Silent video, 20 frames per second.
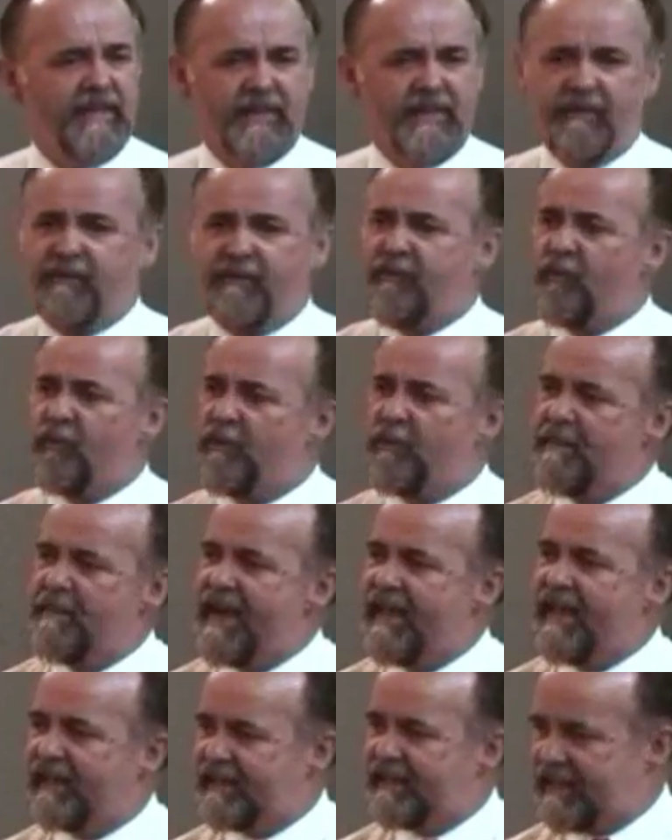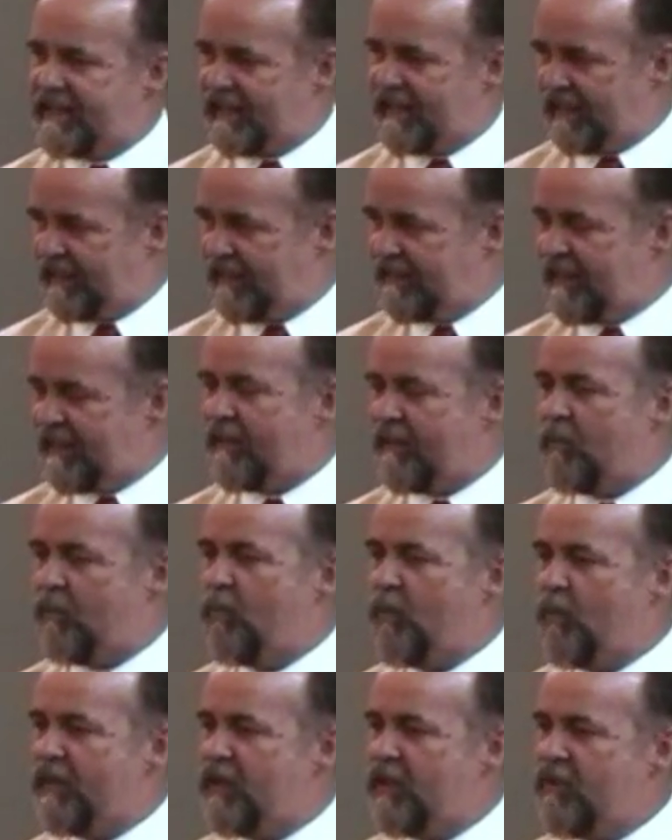the formality, that
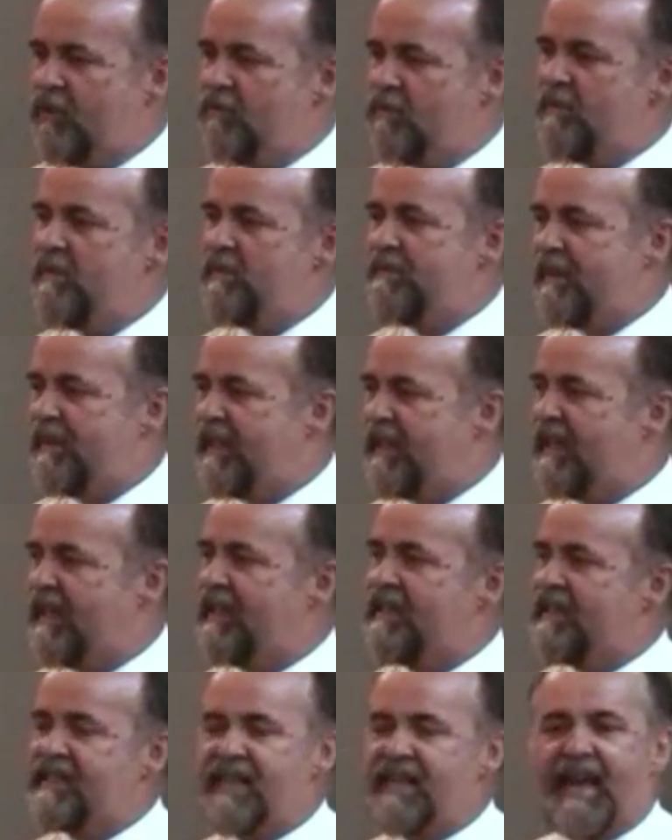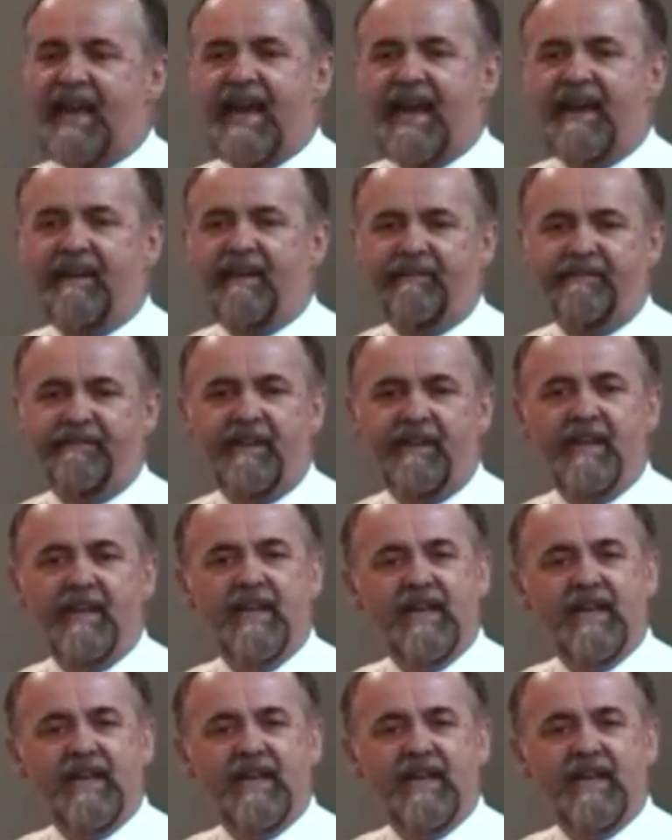when human beings have